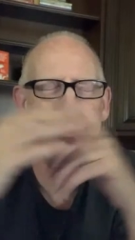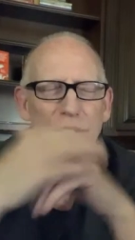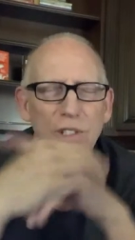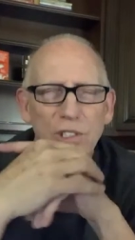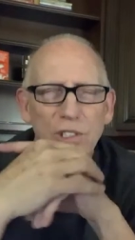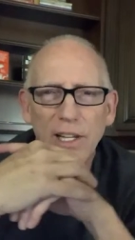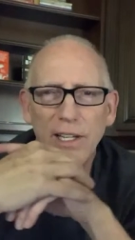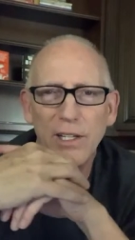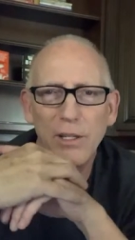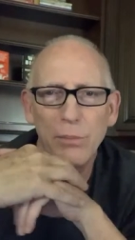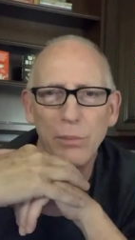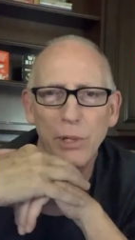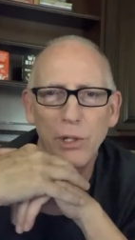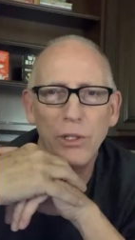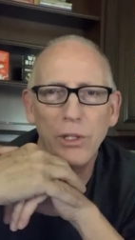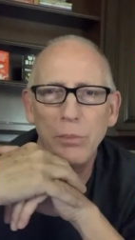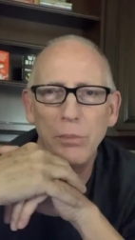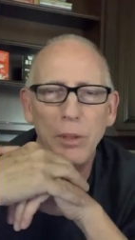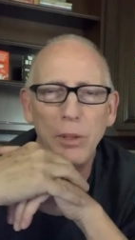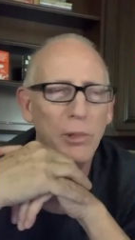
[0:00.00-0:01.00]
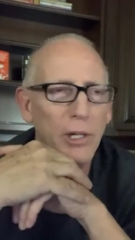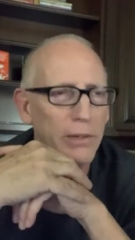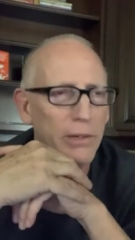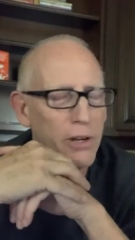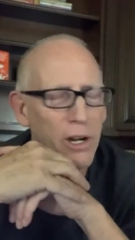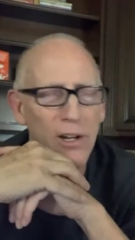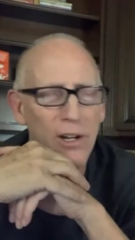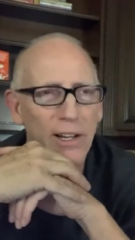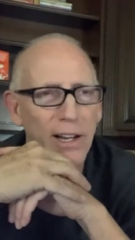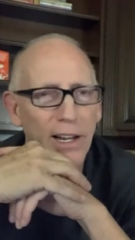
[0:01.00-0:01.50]
just like a million people have
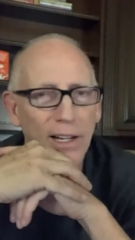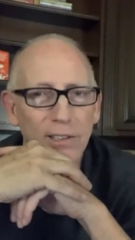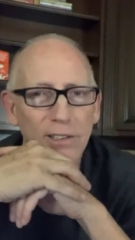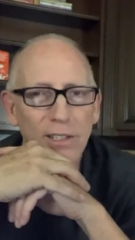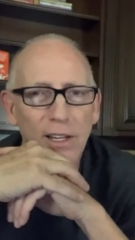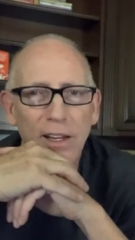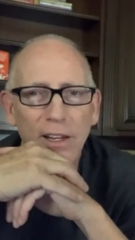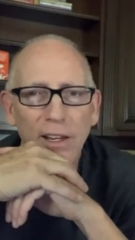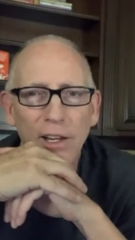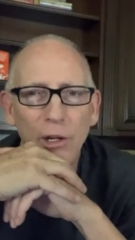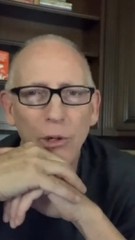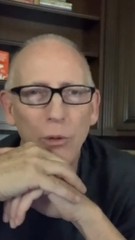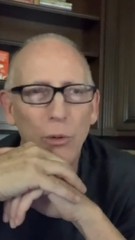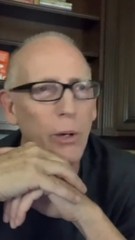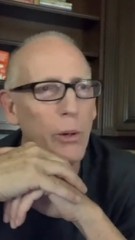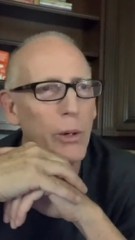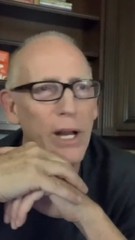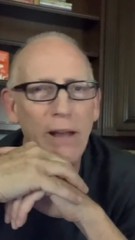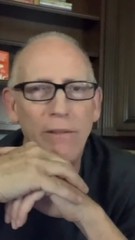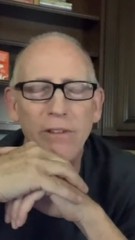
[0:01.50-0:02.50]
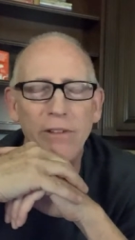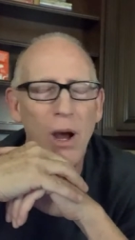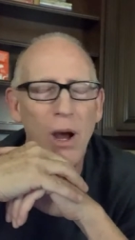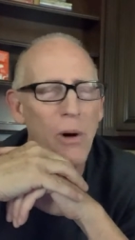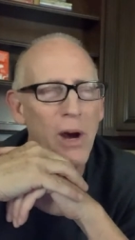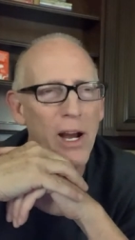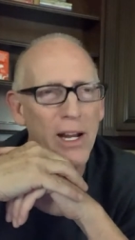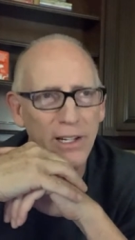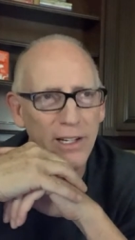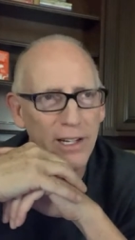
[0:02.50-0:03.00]
heart attacks. We would have
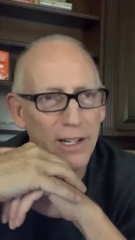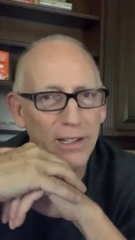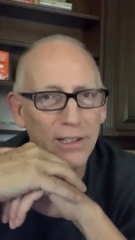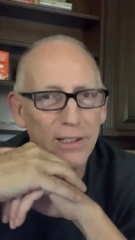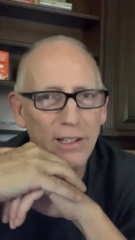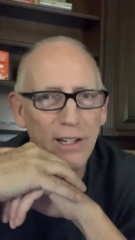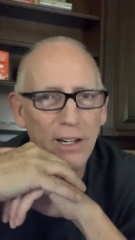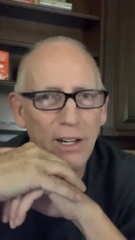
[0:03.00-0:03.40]
no idea.